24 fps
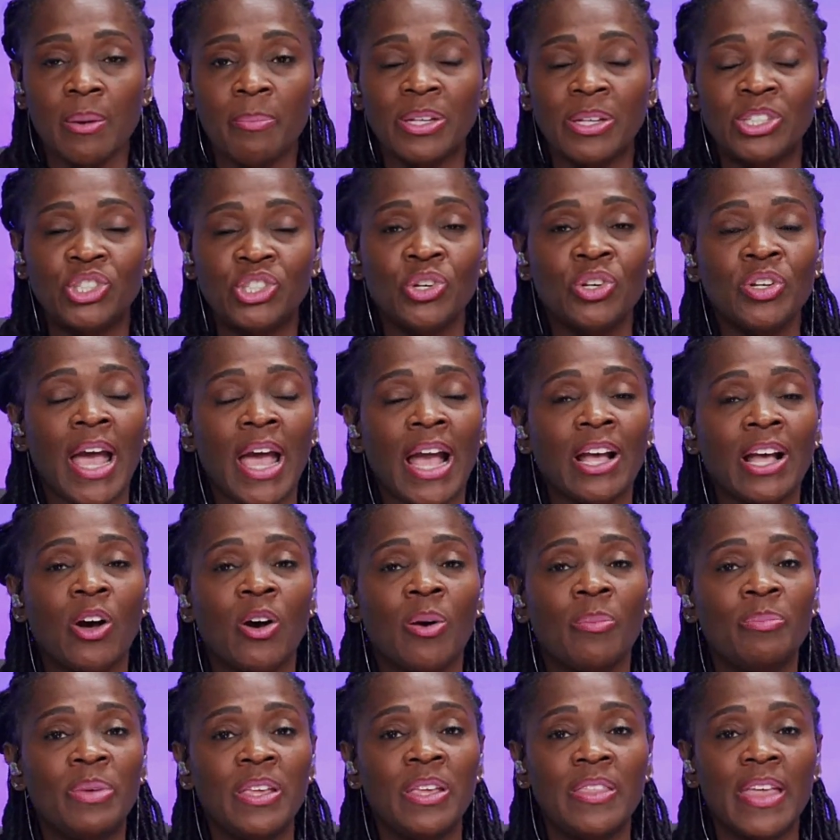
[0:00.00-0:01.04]
but you're not
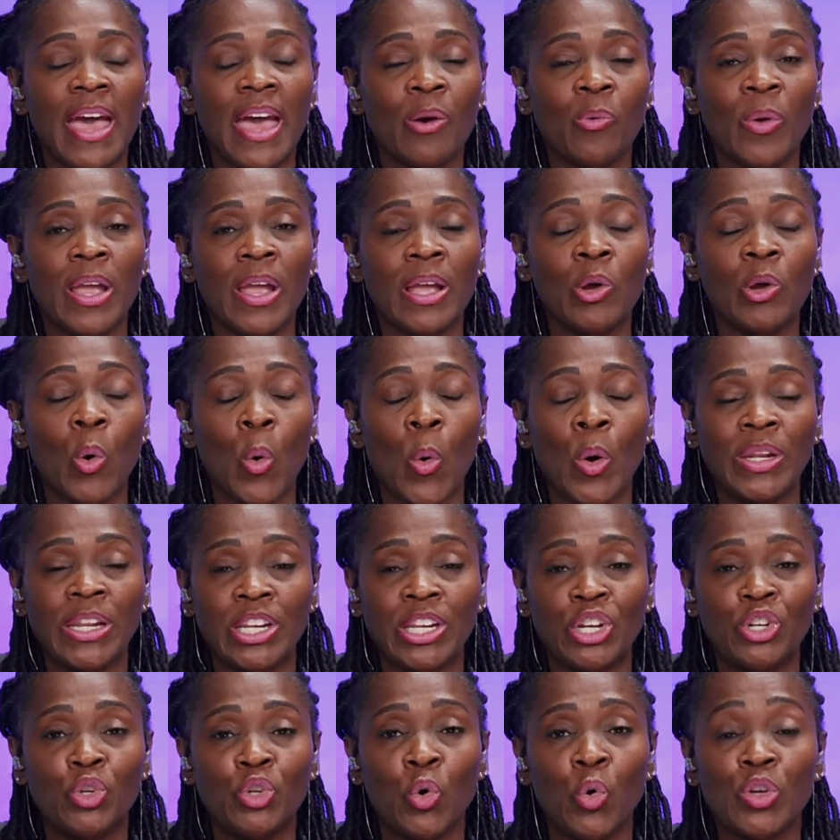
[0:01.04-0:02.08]
going to be that way going in
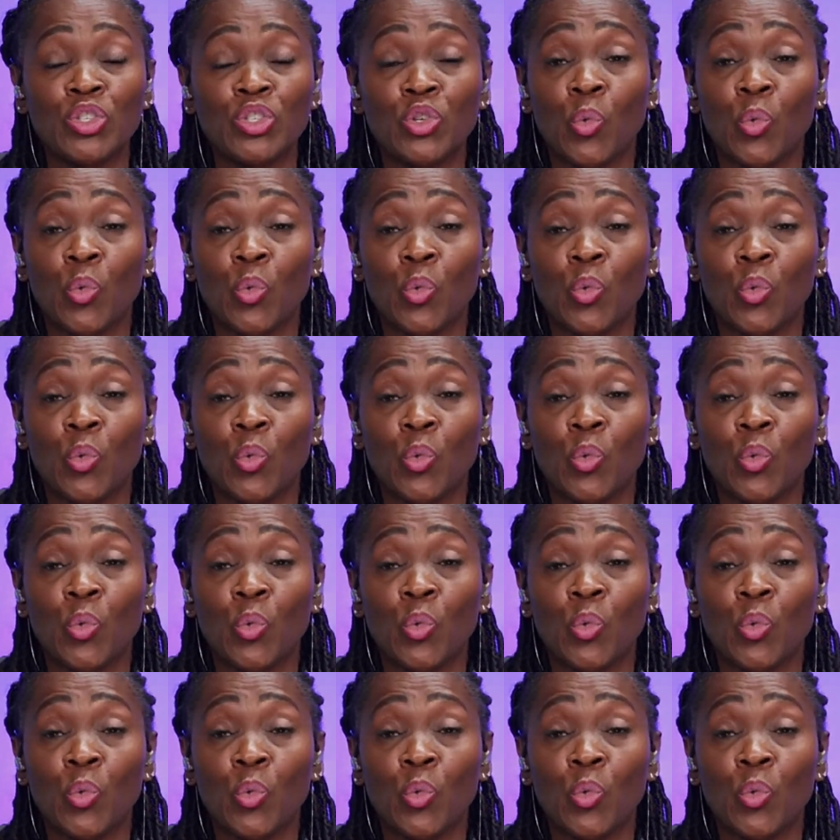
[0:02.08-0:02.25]
the door.